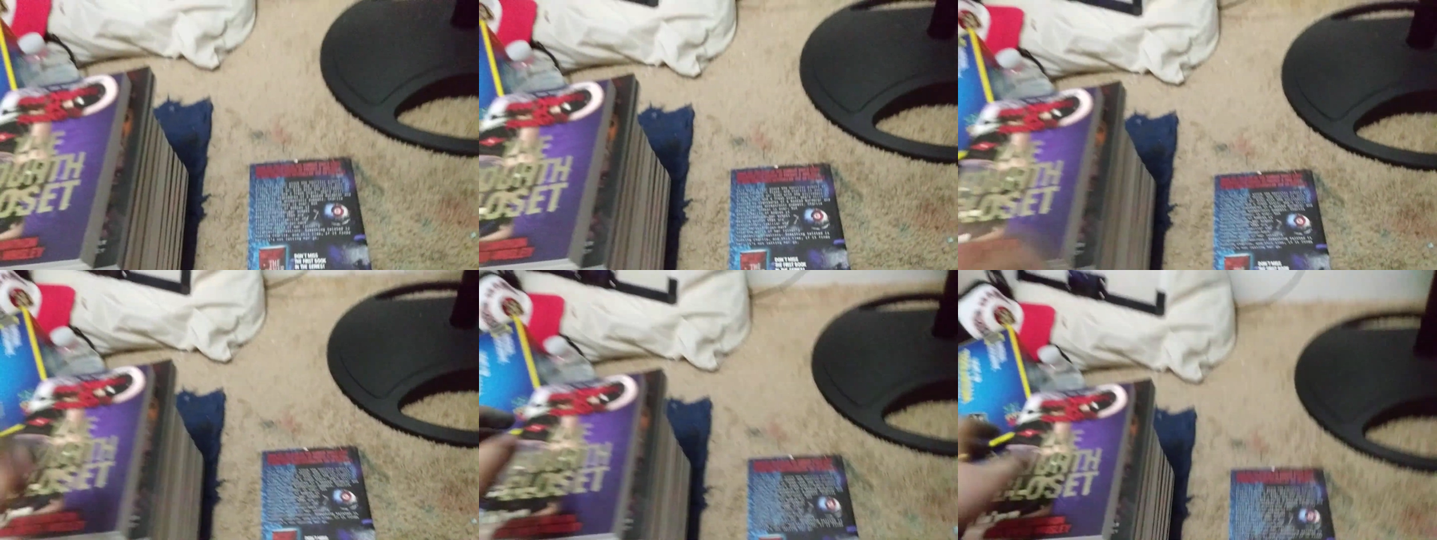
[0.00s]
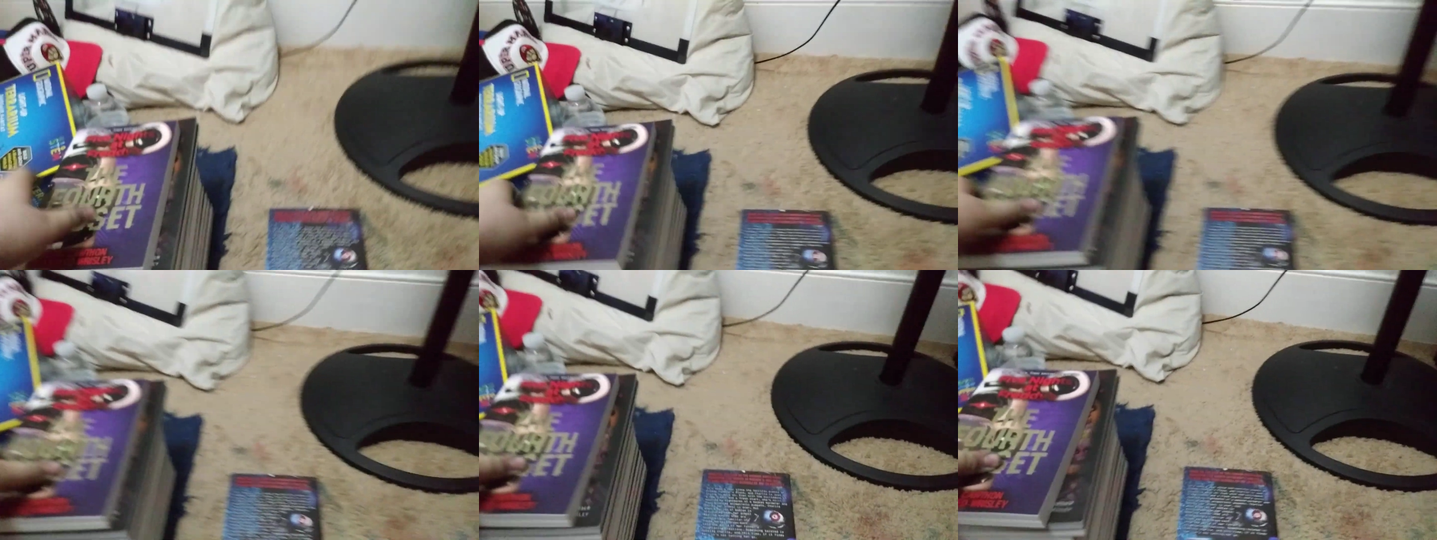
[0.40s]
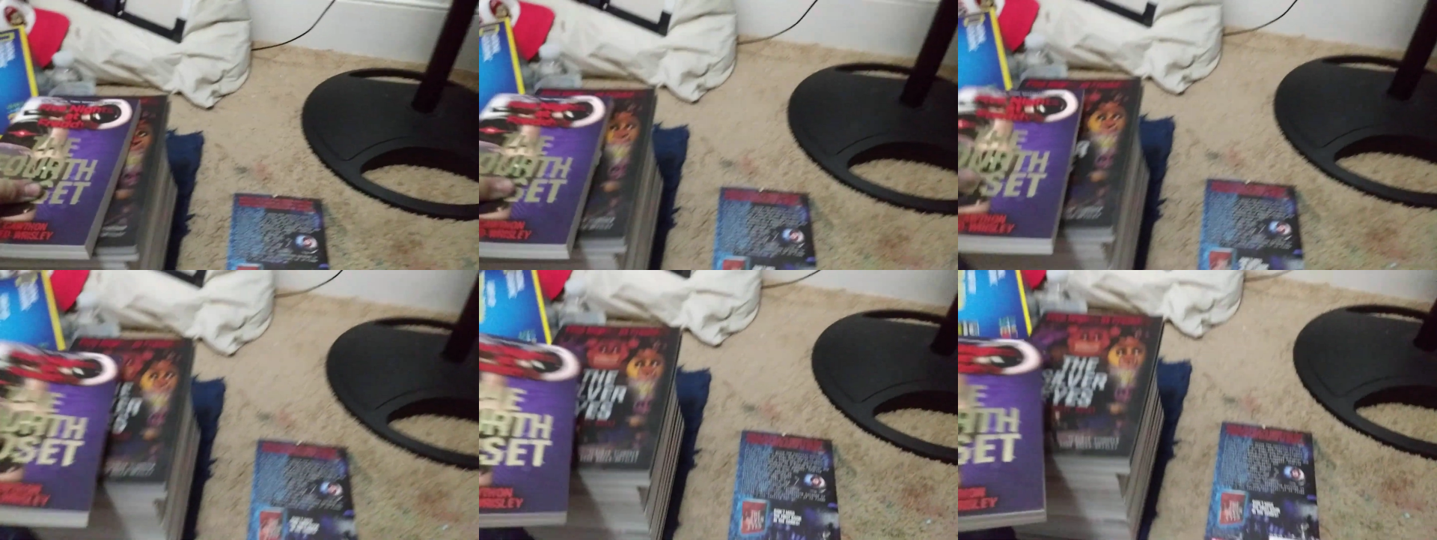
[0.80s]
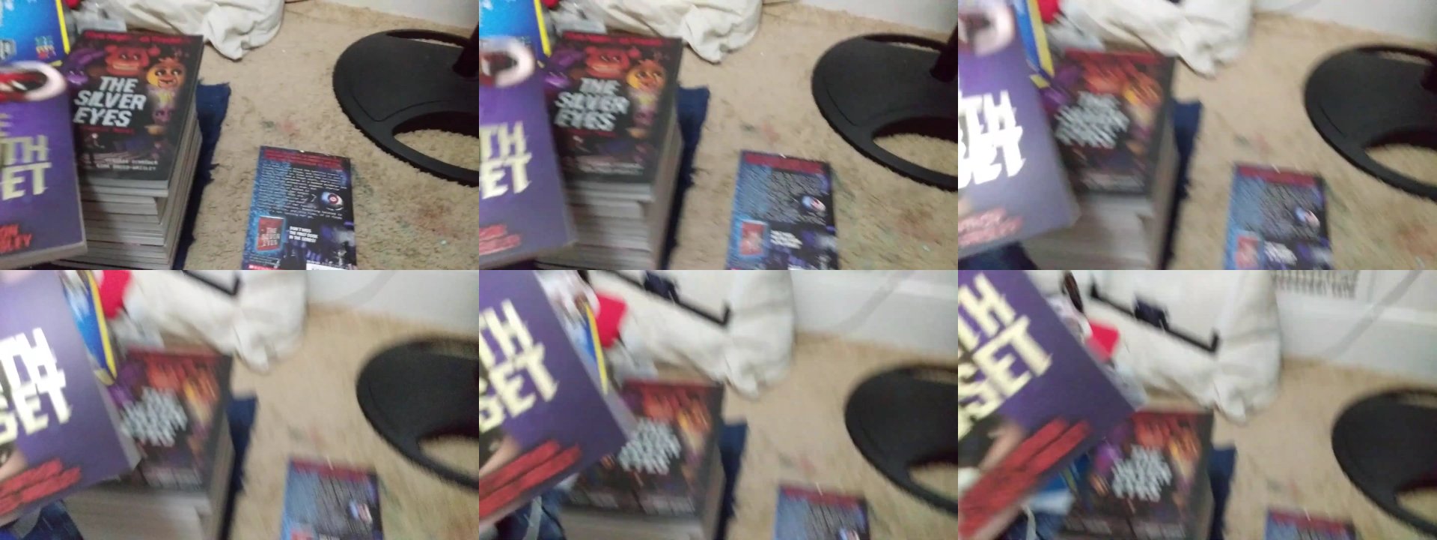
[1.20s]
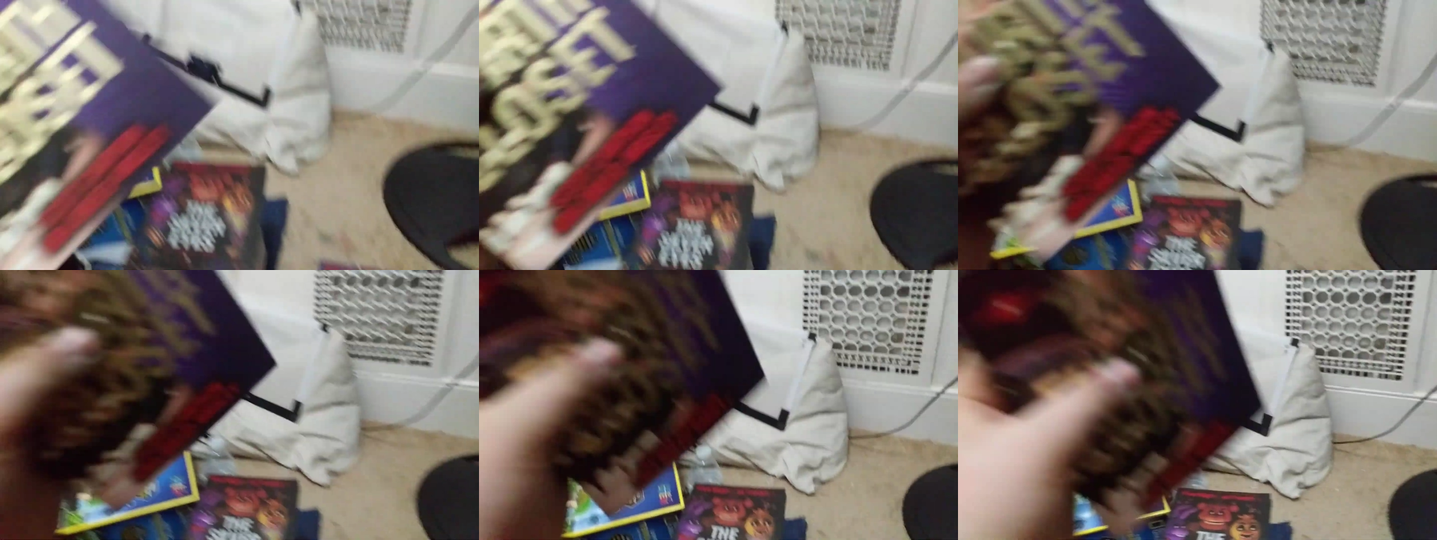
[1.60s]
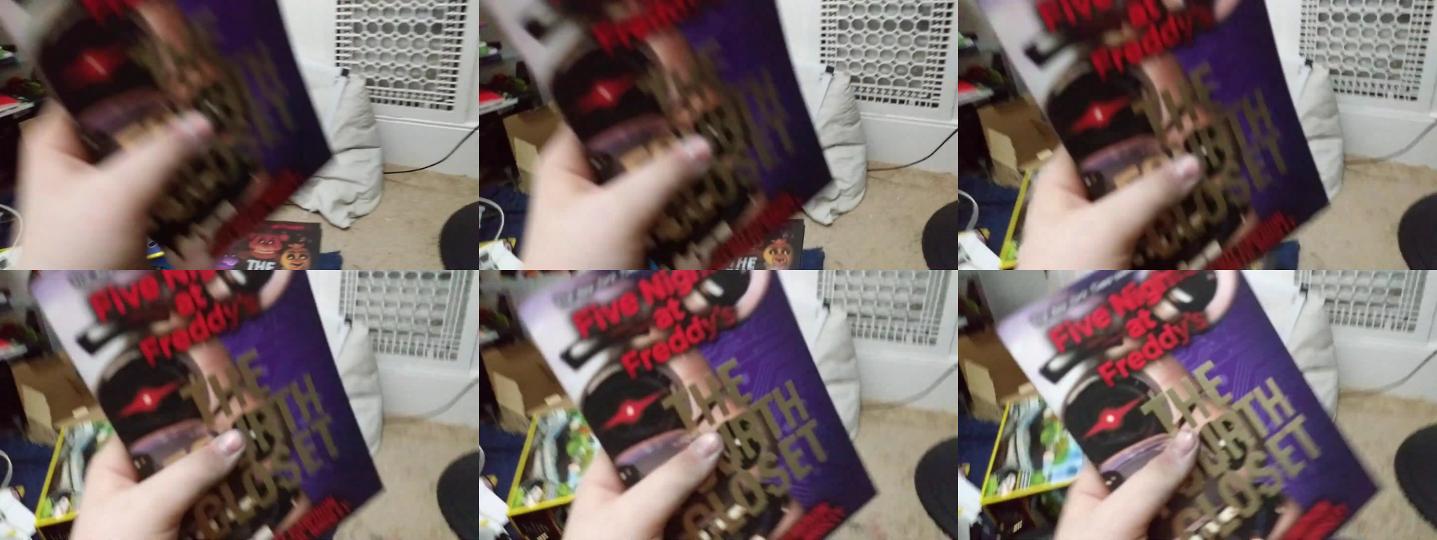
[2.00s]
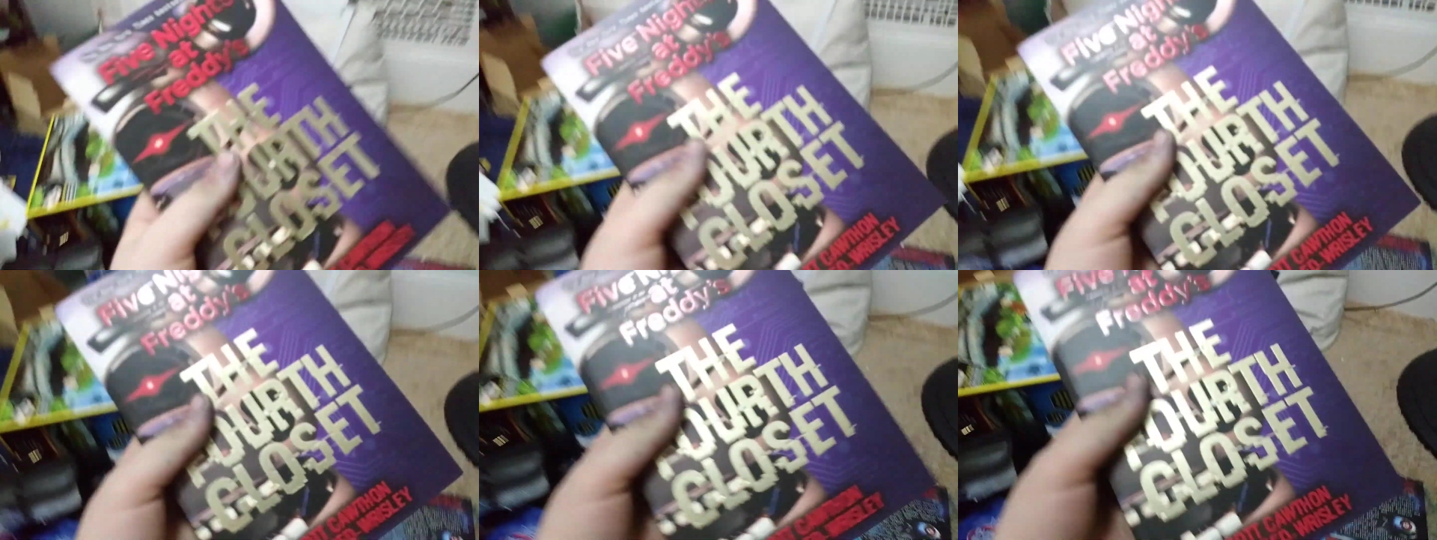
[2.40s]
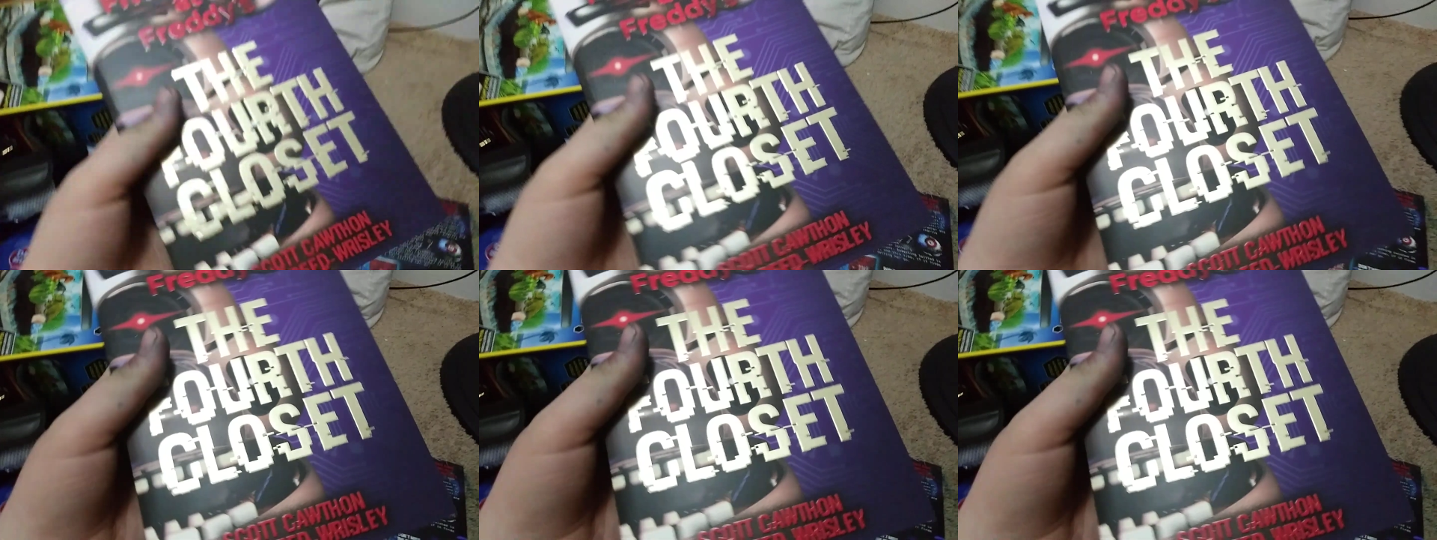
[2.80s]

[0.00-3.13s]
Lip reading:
No face is visible, so there are no lips to read.